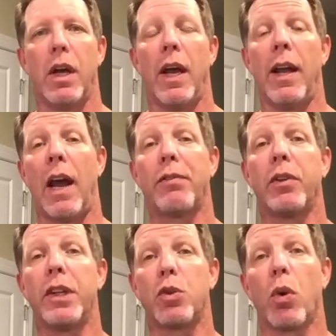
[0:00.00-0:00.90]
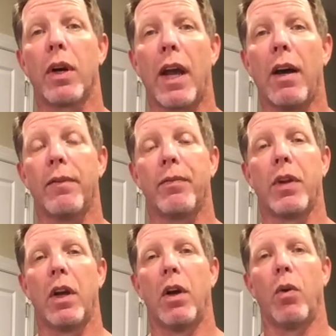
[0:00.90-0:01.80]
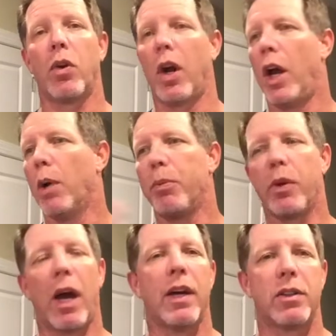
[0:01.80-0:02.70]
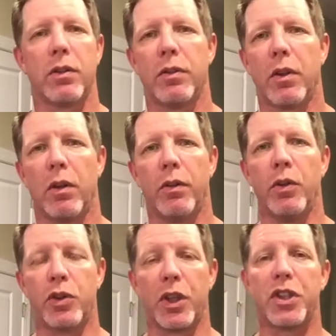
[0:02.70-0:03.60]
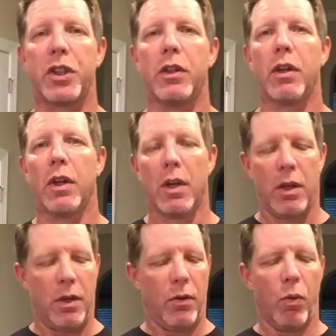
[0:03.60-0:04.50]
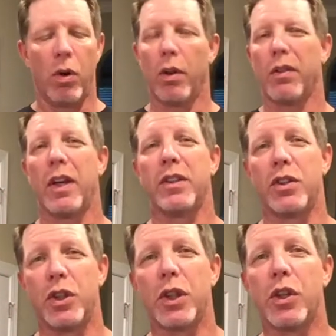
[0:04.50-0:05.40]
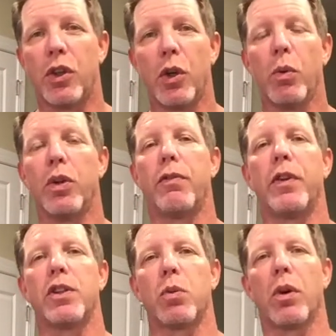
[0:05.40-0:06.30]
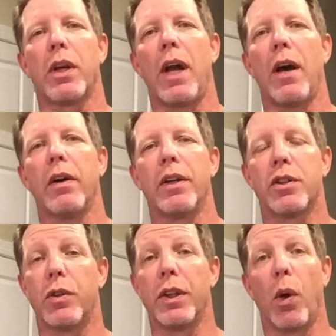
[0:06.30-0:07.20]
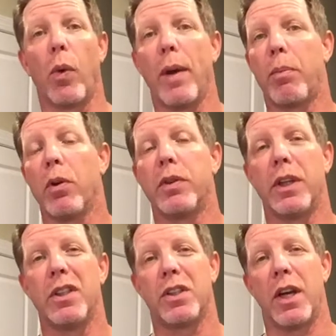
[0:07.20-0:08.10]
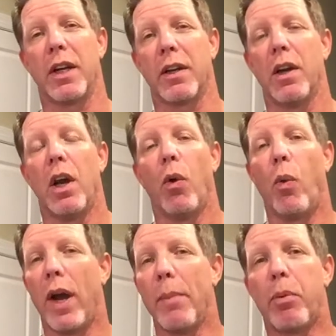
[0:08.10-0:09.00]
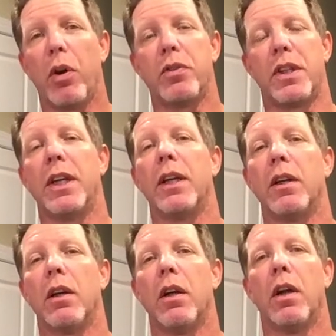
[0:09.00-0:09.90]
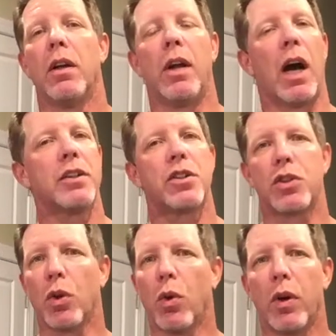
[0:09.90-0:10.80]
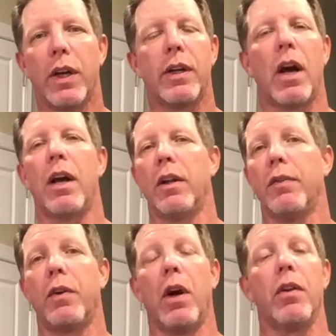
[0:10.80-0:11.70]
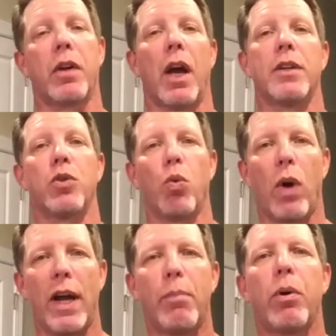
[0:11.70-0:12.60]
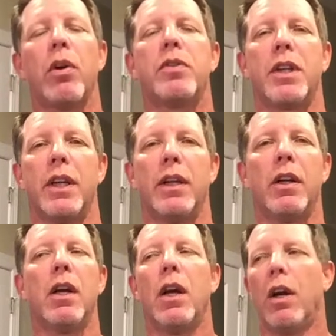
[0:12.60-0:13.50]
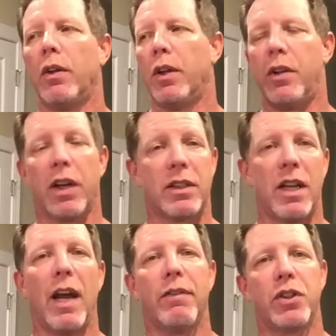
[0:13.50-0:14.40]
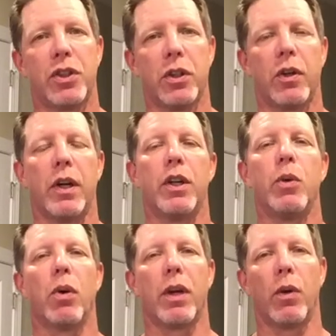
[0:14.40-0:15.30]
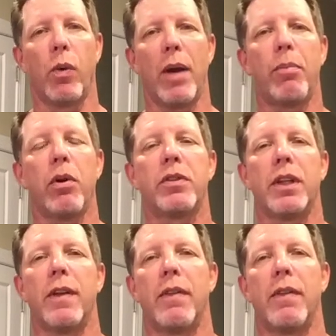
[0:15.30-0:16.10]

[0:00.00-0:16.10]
And after each workout, we're going to help you guys on nutrition. One of the things that you can do when you finish working out is drink a whey protein shake. Whey protein, not soy, not different other kinds, whey protein that doesn't have the sugar in it. You want to get a whey protein, and